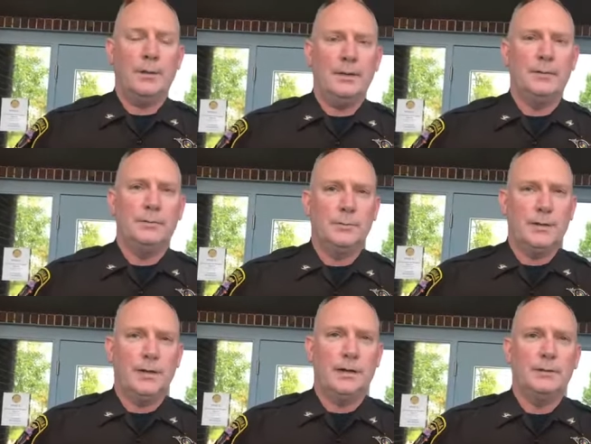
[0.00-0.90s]
i mean it's a
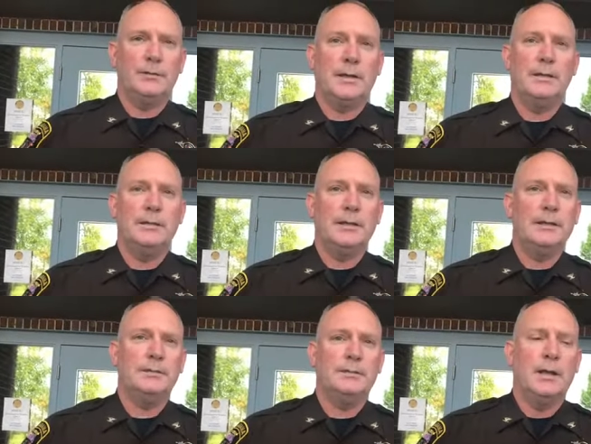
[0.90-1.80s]
bit odd to say the
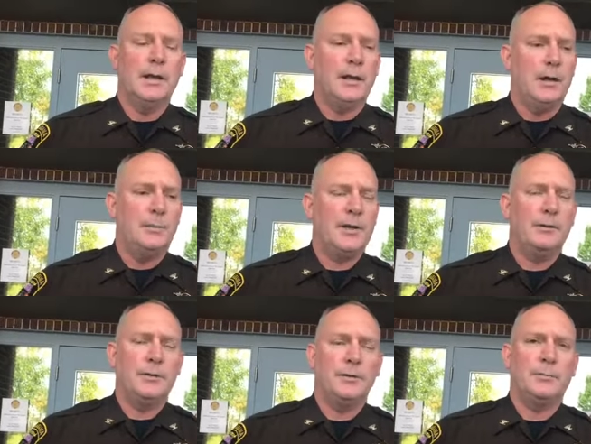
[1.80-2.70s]
least uh,
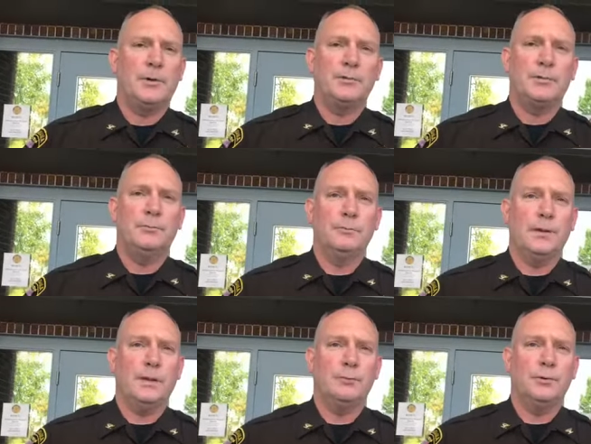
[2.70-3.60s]
apparently the person
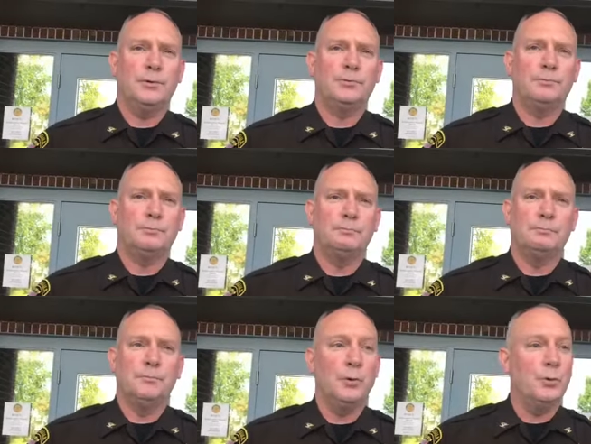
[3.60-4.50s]
was
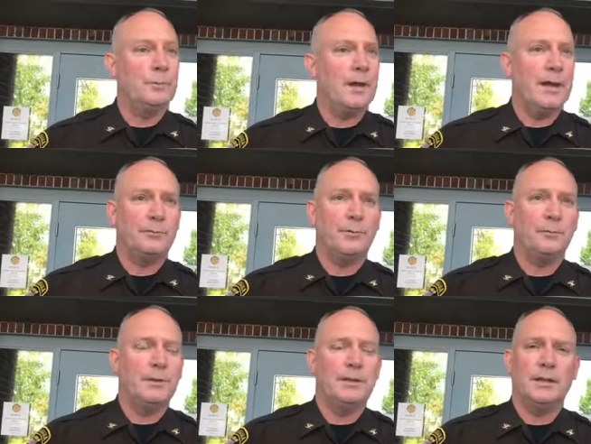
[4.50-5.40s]
newly back
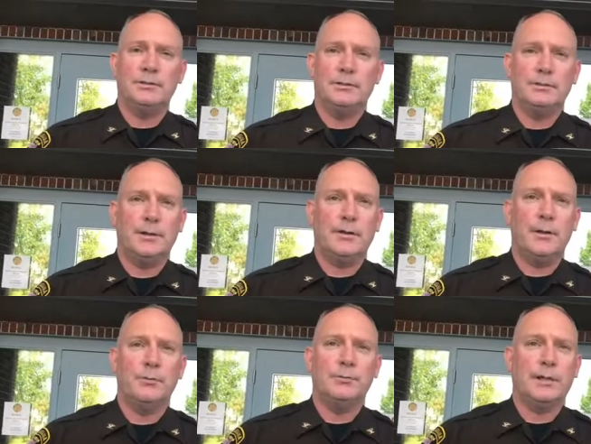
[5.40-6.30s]
from the texas
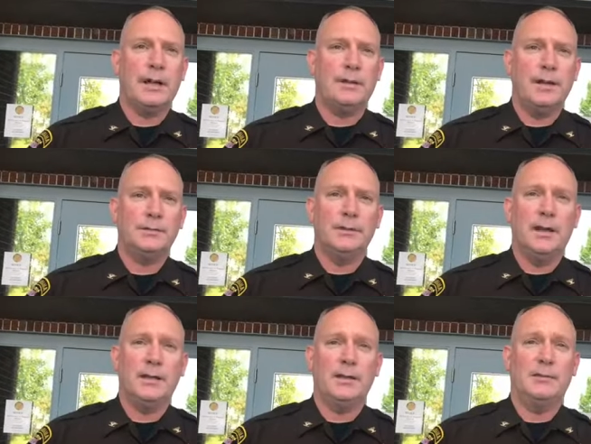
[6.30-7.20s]
area was out last
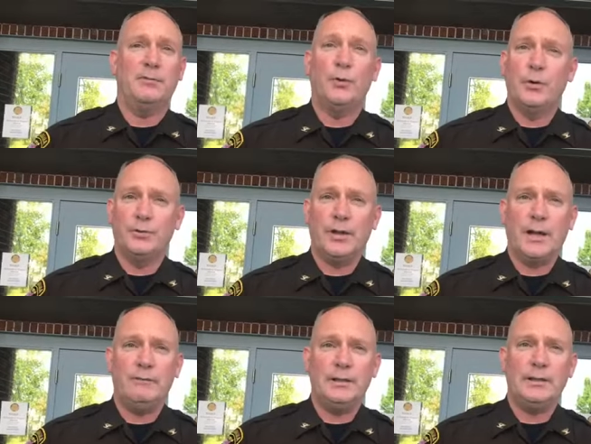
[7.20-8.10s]
night in a four-wheel
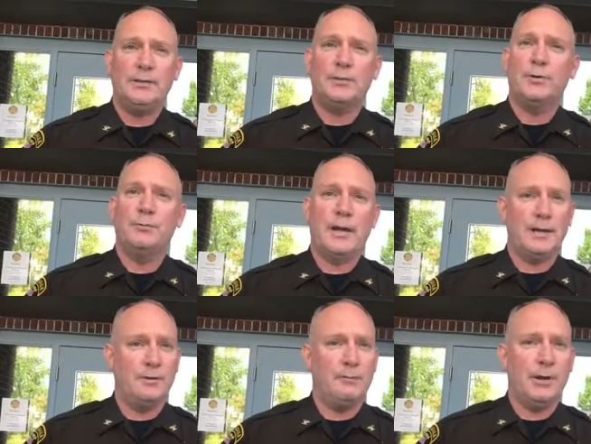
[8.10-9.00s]
drive vehicle
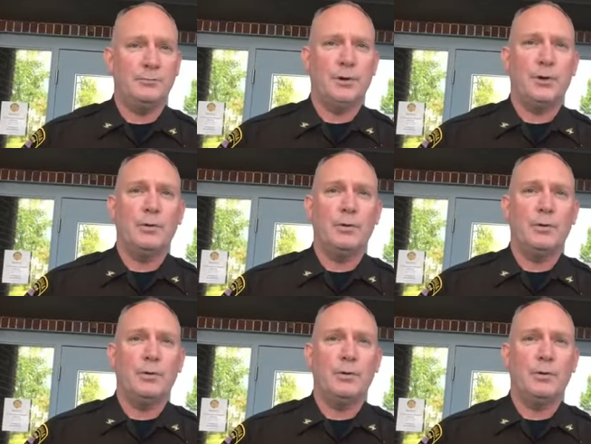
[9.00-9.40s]
riding around dirt